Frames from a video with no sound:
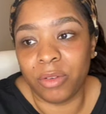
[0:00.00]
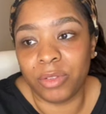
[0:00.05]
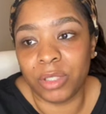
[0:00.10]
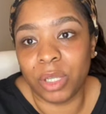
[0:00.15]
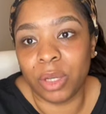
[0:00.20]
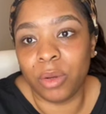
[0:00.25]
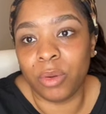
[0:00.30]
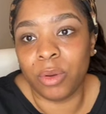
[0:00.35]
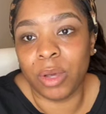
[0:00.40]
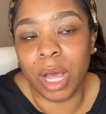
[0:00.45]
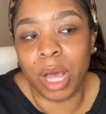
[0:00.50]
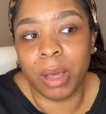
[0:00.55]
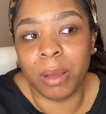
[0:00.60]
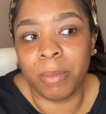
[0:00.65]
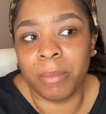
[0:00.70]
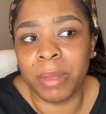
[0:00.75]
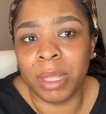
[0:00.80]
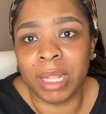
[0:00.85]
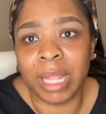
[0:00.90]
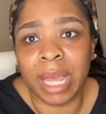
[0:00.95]
So
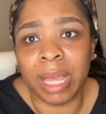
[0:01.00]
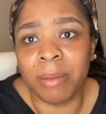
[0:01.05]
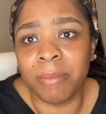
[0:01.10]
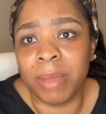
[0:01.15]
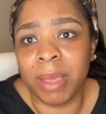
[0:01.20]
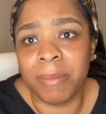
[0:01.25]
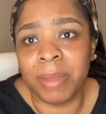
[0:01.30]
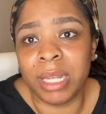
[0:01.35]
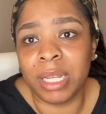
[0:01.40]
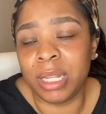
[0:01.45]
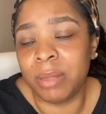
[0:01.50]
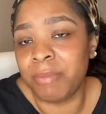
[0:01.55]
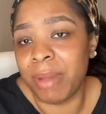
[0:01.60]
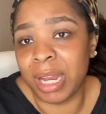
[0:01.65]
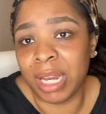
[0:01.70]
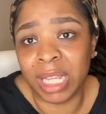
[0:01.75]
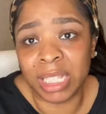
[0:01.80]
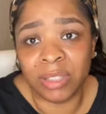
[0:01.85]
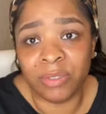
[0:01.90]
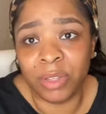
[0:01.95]
and like maybe in my
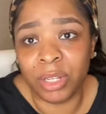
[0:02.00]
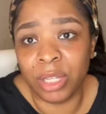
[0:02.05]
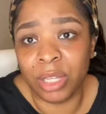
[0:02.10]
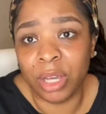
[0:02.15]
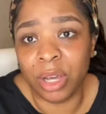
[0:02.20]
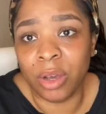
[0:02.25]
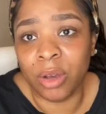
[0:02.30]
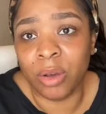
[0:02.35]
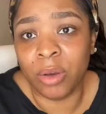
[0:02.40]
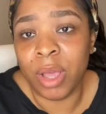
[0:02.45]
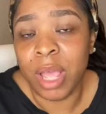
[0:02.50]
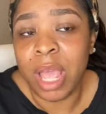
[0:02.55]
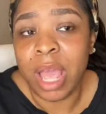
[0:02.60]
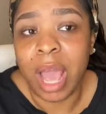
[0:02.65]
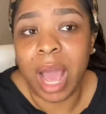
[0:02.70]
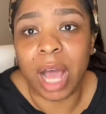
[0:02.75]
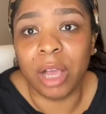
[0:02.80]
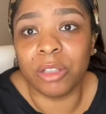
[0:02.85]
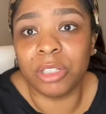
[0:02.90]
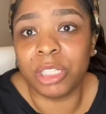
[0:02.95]
next video
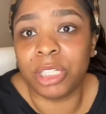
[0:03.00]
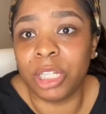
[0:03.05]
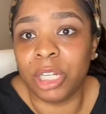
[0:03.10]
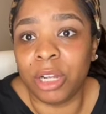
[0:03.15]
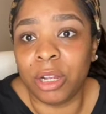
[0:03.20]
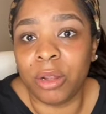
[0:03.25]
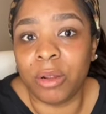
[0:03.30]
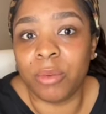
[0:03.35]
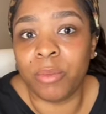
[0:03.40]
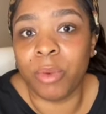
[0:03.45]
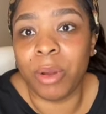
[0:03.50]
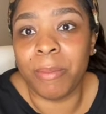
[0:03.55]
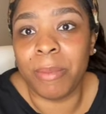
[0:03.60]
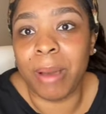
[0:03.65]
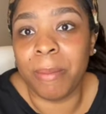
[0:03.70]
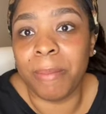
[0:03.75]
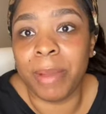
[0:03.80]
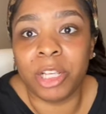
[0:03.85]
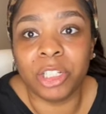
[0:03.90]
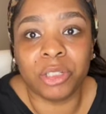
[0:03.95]
I'll share what
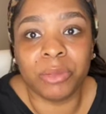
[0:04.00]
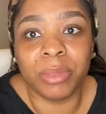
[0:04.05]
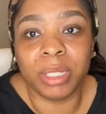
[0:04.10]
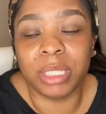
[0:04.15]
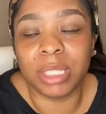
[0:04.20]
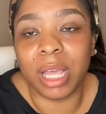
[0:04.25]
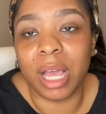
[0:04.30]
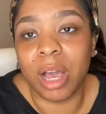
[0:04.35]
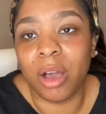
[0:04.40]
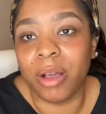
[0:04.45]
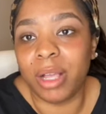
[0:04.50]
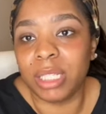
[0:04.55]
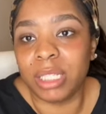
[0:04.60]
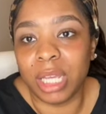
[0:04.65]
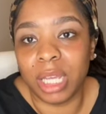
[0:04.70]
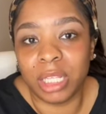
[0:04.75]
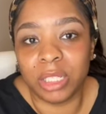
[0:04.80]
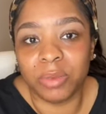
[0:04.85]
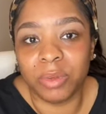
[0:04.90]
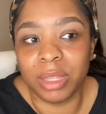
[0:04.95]
my measurements and how I
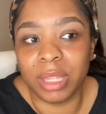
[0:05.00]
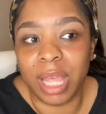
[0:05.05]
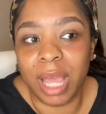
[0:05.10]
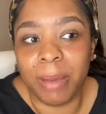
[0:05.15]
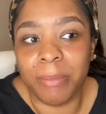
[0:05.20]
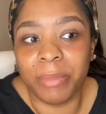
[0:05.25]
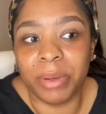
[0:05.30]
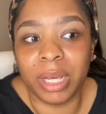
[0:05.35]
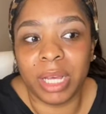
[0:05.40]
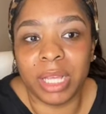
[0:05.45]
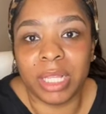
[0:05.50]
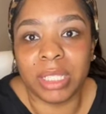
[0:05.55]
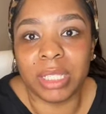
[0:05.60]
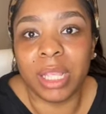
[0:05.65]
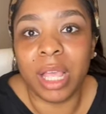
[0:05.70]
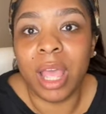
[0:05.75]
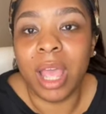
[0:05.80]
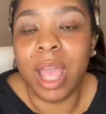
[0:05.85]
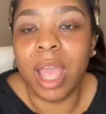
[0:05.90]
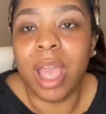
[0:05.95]
changed with that, because
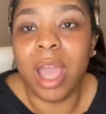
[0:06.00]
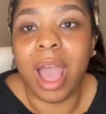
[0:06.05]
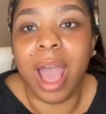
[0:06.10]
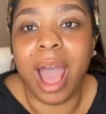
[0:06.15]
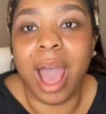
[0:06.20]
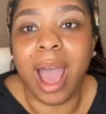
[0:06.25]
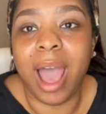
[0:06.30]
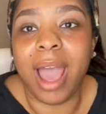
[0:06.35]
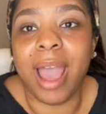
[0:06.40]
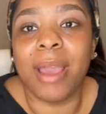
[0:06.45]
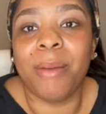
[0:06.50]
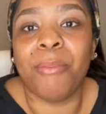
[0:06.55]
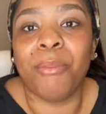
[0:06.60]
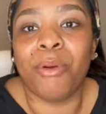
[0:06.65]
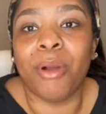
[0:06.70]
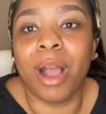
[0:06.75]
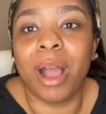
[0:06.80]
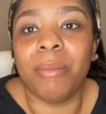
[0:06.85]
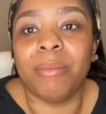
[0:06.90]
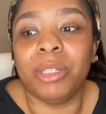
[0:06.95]
I
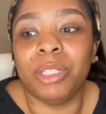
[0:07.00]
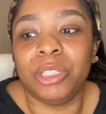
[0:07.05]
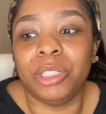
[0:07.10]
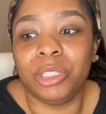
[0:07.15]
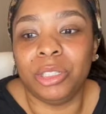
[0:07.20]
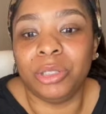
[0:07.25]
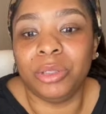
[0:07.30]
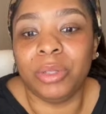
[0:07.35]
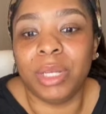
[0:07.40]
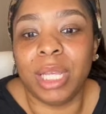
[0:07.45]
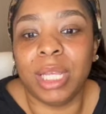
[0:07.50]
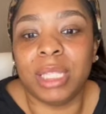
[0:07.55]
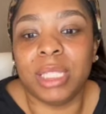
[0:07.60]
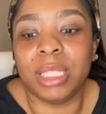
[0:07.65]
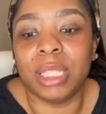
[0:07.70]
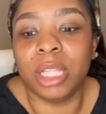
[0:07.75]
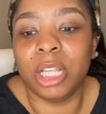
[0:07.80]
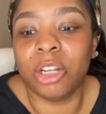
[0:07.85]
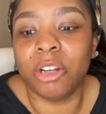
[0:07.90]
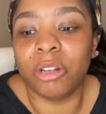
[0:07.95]
promise you
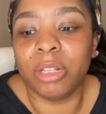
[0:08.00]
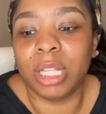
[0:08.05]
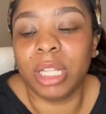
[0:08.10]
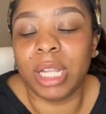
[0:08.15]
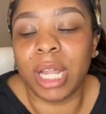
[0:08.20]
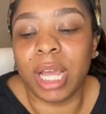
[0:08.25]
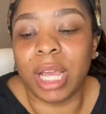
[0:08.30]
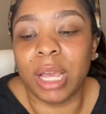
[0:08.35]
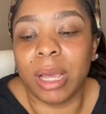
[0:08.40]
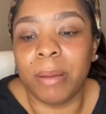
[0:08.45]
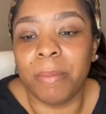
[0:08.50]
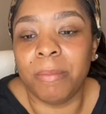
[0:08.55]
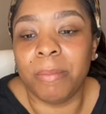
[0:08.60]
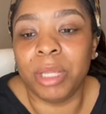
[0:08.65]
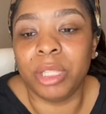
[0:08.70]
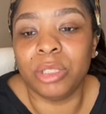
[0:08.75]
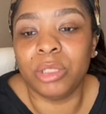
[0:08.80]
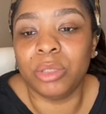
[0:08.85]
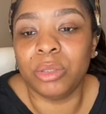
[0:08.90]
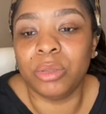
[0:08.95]
it's literally like a
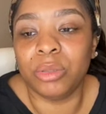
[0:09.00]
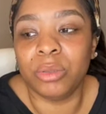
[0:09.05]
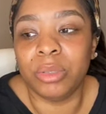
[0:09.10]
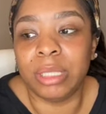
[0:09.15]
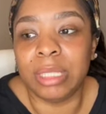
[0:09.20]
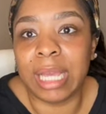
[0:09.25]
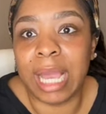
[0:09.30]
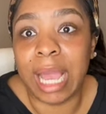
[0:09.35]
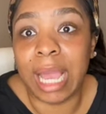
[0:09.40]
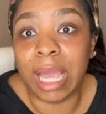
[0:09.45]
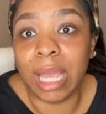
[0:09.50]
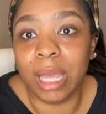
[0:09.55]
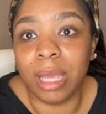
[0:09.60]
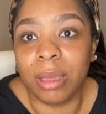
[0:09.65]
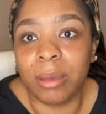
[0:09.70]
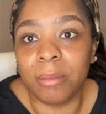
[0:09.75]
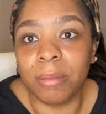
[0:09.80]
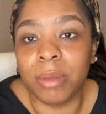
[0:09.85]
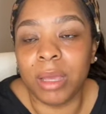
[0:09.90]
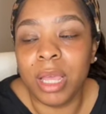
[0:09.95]
mental
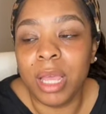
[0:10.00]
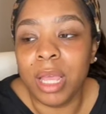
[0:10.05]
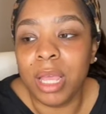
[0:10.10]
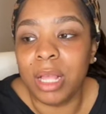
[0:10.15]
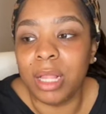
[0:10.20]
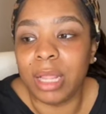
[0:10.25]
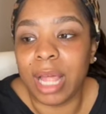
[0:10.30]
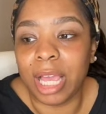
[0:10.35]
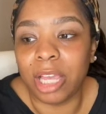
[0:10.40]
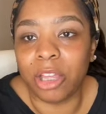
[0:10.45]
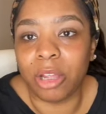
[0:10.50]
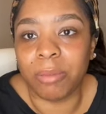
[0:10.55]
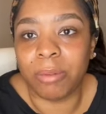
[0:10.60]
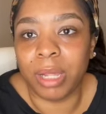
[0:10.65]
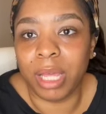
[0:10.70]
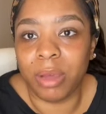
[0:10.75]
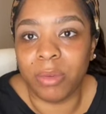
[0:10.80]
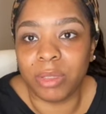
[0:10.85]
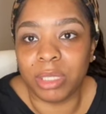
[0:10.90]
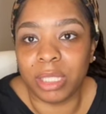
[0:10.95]
game. Like, you're
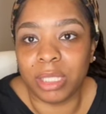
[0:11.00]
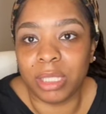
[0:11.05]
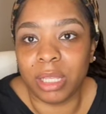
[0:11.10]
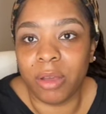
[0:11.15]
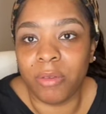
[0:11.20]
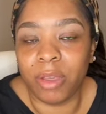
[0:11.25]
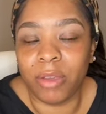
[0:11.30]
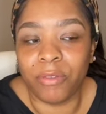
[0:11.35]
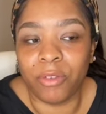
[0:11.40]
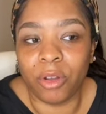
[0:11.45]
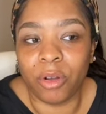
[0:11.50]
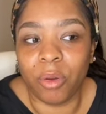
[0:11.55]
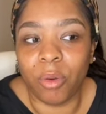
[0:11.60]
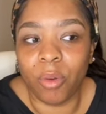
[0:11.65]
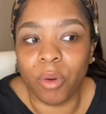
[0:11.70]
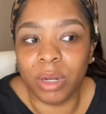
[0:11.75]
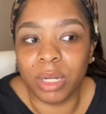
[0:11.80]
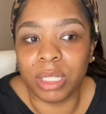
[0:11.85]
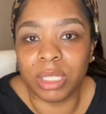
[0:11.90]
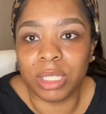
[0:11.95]
playing with yourself if you're
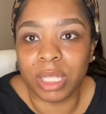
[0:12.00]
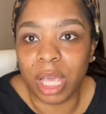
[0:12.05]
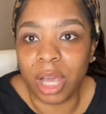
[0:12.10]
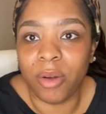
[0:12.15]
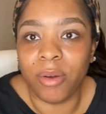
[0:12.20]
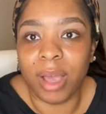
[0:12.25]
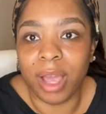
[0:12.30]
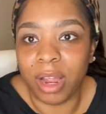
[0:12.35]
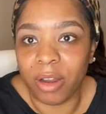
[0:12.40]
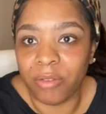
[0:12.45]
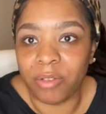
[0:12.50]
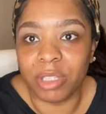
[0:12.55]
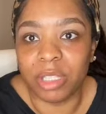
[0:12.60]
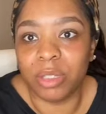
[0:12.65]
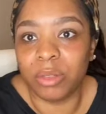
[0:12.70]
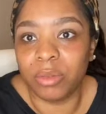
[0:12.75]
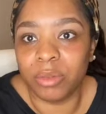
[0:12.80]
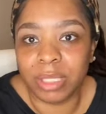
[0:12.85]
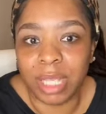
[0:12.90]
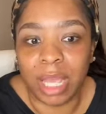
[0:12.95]
on the scale every
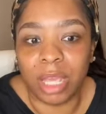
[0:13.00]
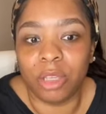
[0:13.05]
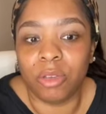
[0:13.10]
single day.